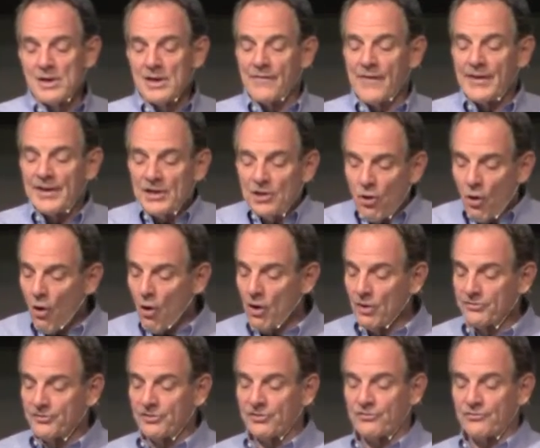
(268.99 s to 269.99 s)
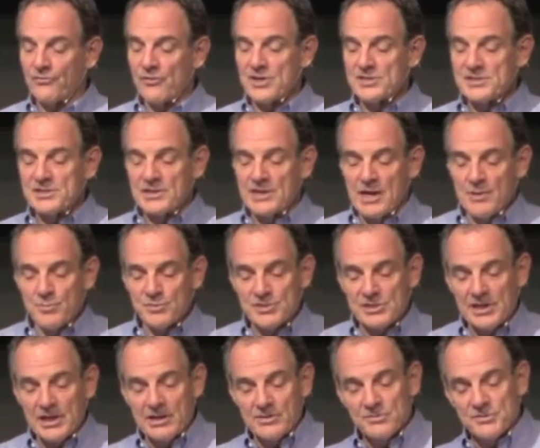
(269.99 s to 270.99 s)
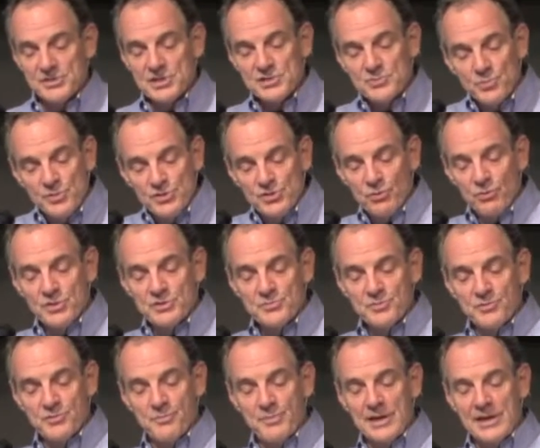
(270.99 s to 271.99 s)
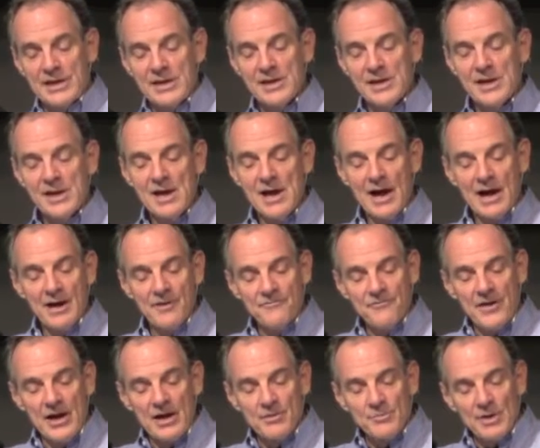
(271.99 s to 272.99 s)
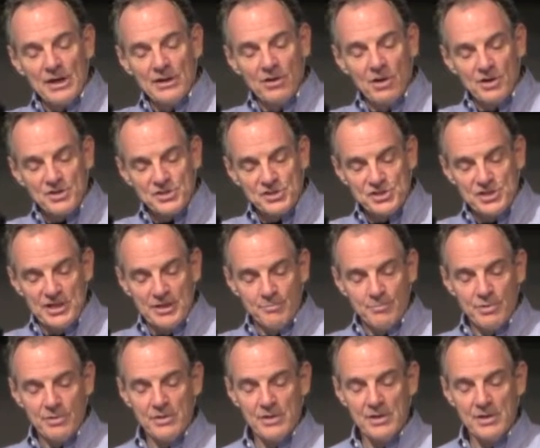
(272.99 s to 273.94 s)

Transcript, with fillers: Then he calls his friends and neighbors together and says, Rejoice with me. I have found my lost sheep.